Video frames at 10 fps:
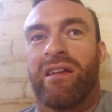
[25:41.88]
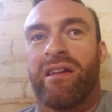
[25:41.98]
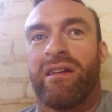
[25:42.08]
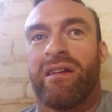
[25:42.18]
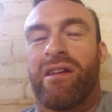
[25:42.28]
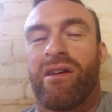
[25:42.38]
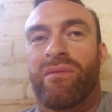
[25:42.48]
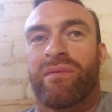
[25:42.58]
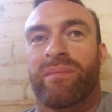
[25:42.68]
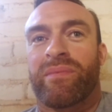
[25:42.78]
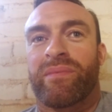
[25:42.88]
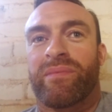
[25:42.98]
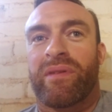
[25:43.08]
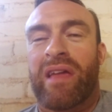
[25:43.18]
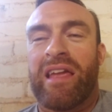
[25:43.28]
you know, the
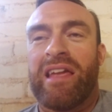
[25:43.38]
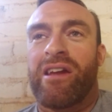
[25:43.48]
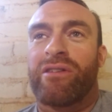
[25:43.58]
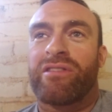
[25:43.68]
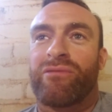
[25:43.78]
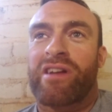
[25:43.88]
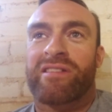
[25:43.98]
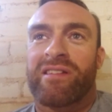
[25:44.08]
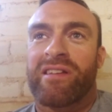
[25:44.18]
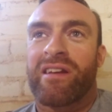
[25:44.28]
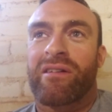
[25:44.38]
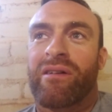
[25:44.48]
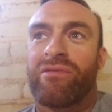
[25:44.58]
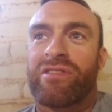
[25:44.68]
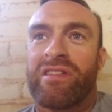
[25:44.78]
egos in wrestling are
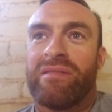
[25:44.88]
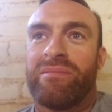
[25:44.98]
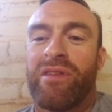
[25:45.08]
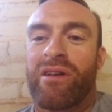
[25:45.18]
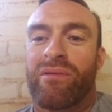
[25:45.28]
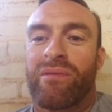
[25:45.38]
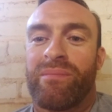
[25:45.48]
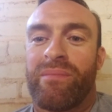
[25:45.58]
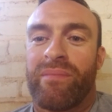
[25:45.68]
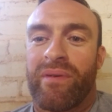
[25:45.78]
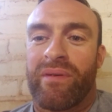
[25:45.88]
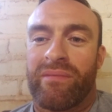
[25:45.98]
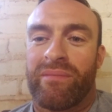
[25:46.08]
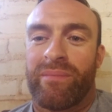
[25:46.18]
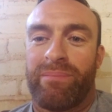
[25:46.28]
obviously, you know,
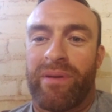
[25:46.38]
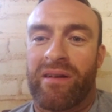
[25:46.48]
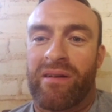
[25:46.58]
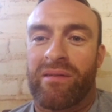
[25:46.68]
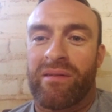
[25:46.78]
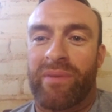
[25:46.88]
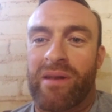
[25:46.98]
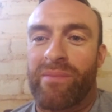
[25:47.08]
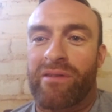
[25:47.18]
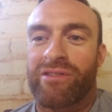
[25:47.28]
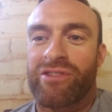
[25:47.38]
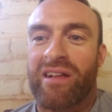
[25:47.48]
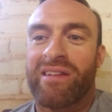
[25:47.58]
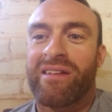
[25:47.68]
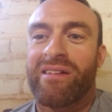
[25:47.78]
peanut butter and
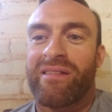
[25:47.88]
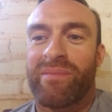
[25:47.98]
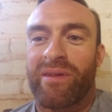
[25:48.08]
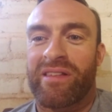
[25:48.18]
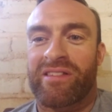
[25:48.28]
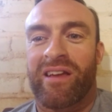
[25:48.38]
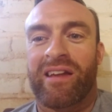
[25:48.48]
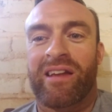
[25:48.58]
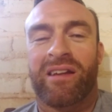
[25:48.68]
jelly, you know, but it's like